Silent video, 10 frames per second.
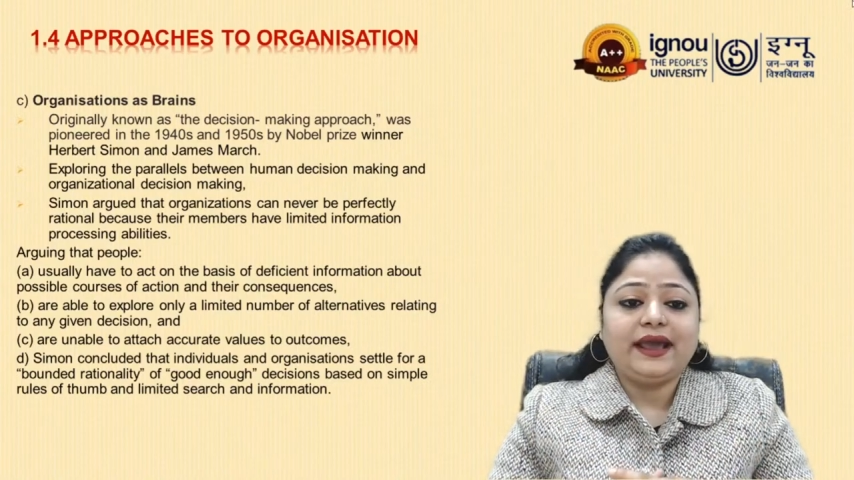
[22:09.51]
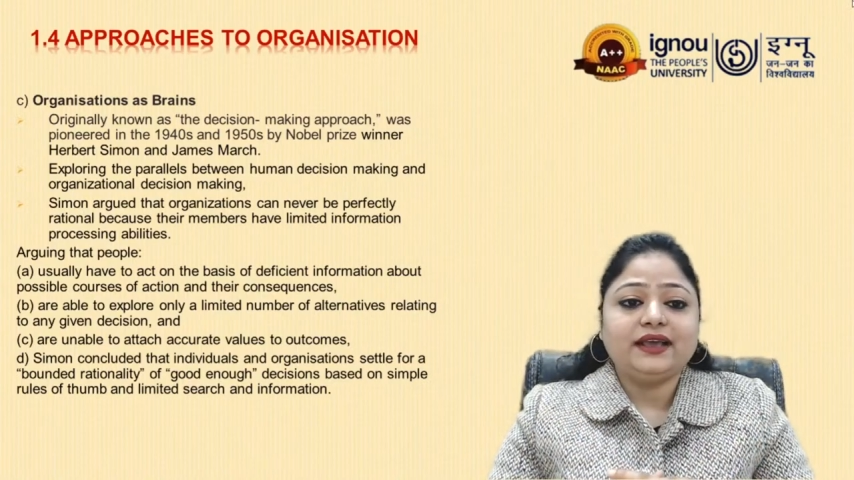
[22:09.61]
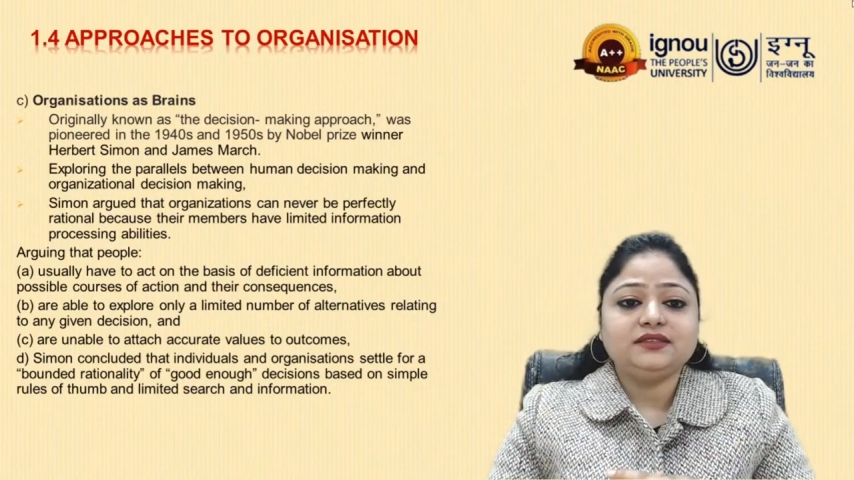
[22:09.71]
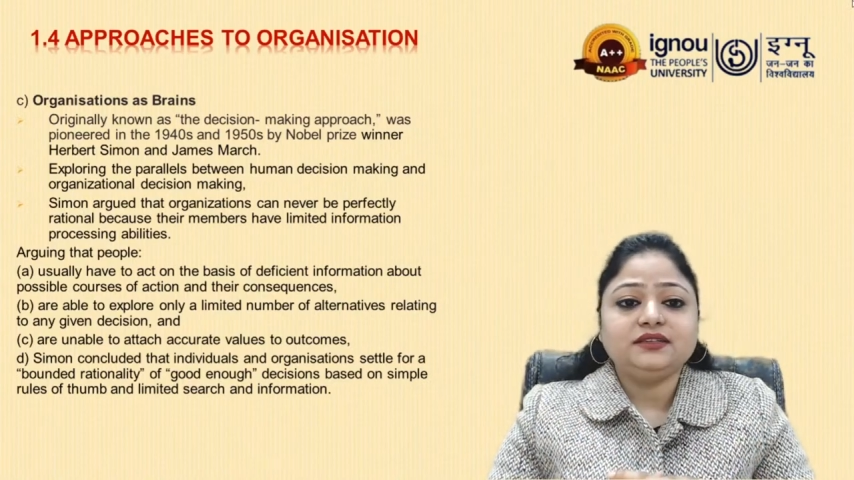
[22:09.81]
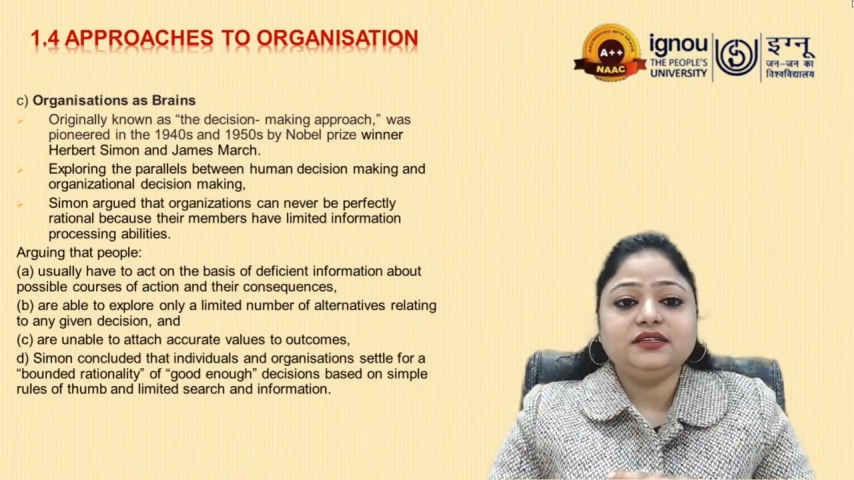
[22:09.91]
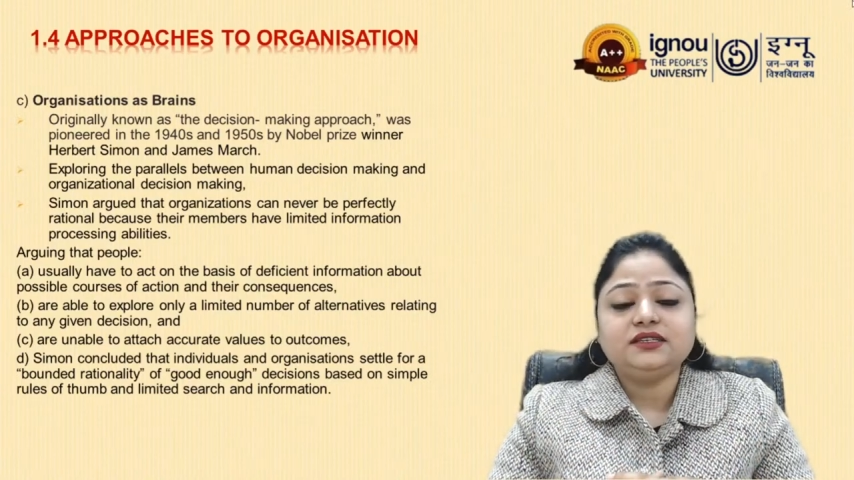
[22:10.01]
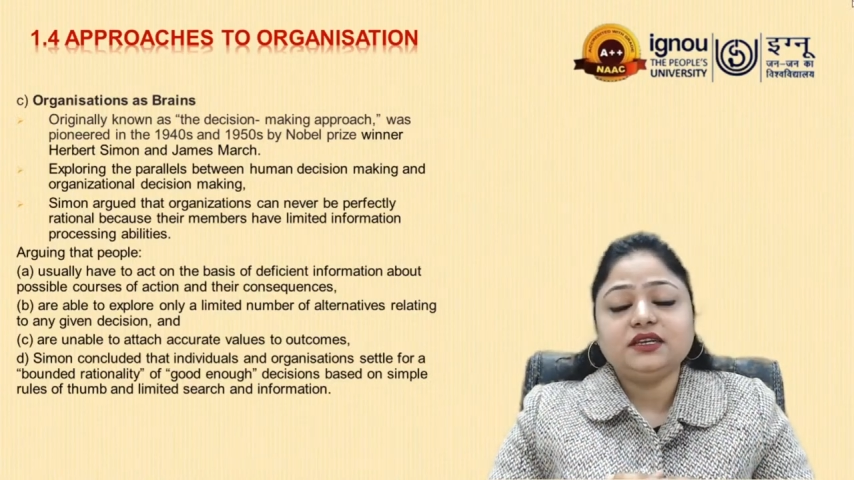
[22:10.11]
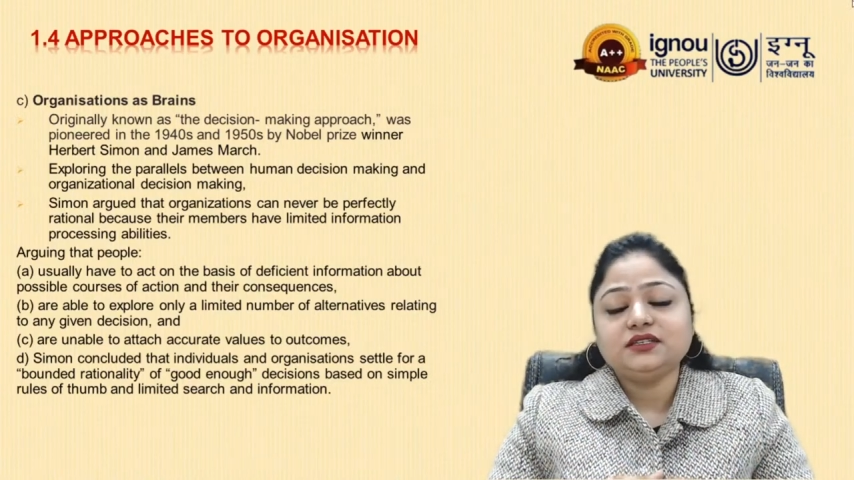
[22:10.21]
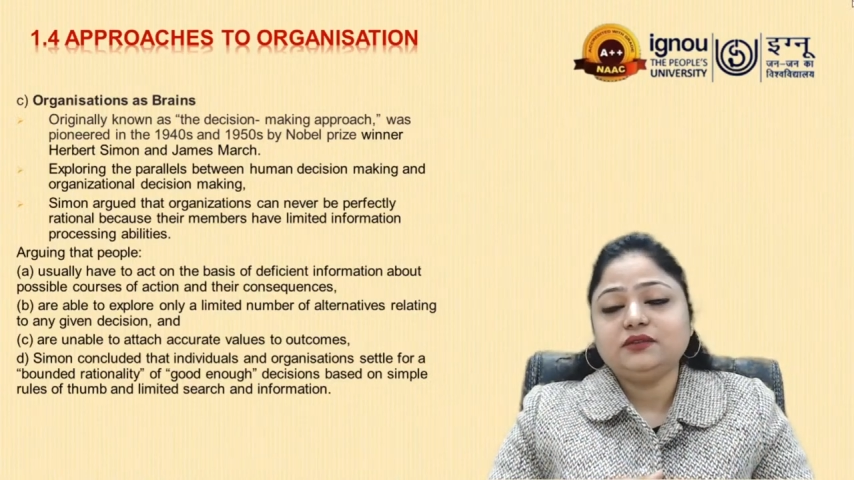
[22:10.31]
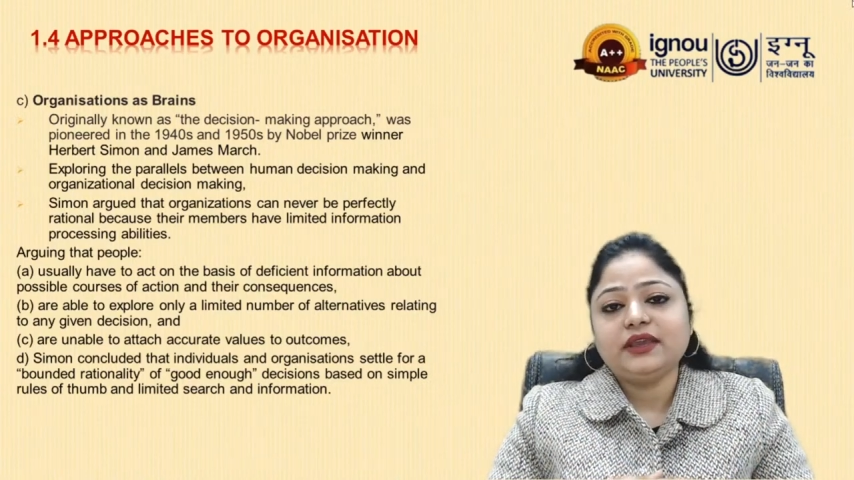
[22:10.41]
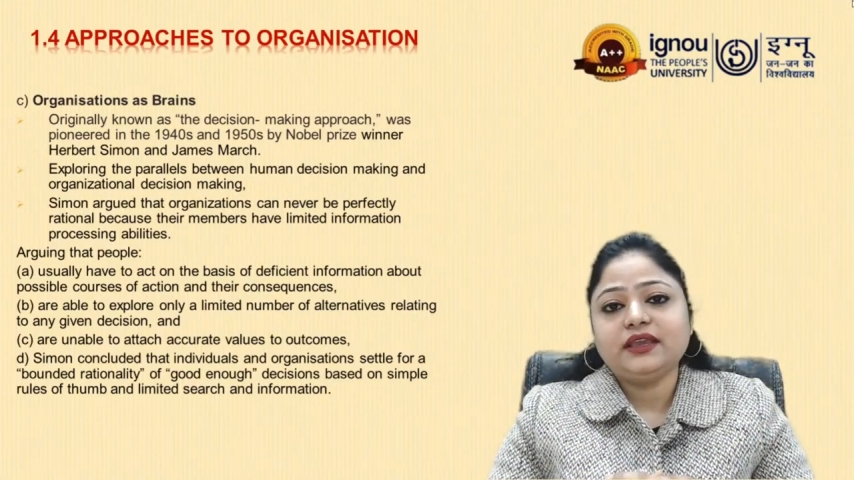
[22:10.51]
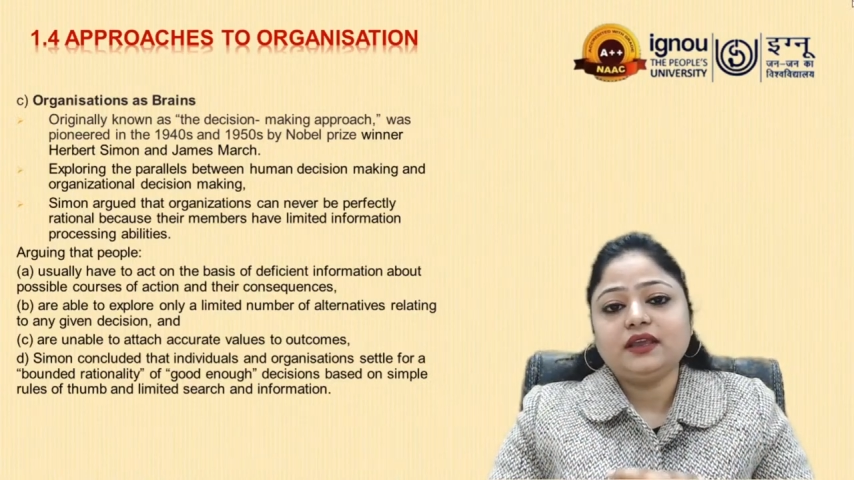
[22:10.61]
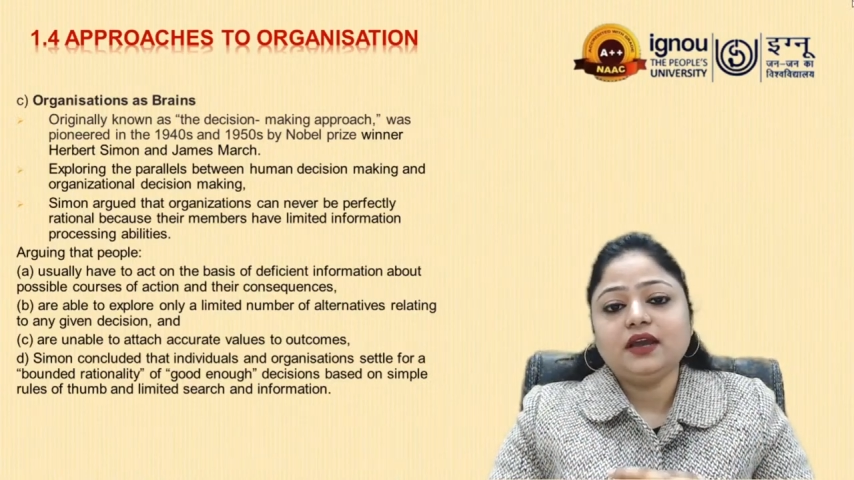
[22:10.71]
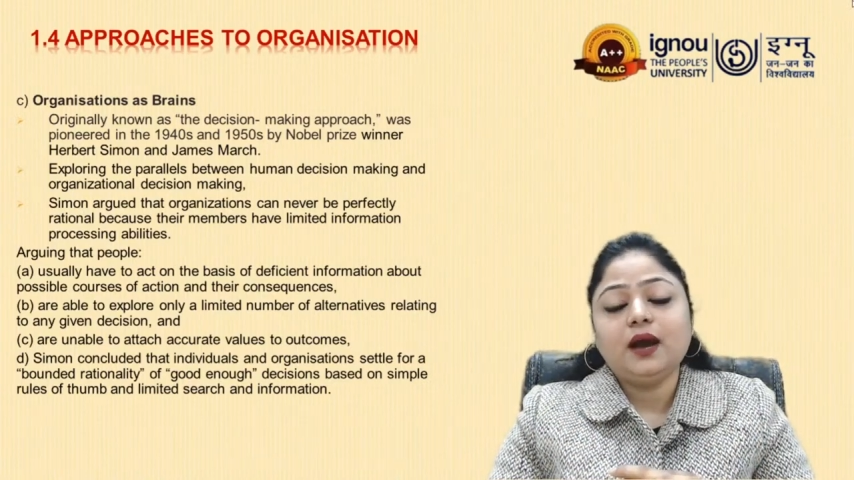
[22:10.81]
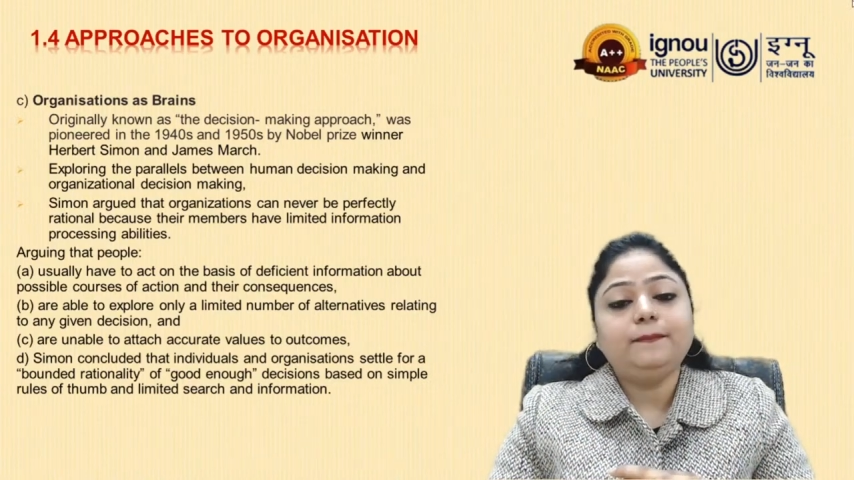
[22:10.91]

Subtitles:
as the decision making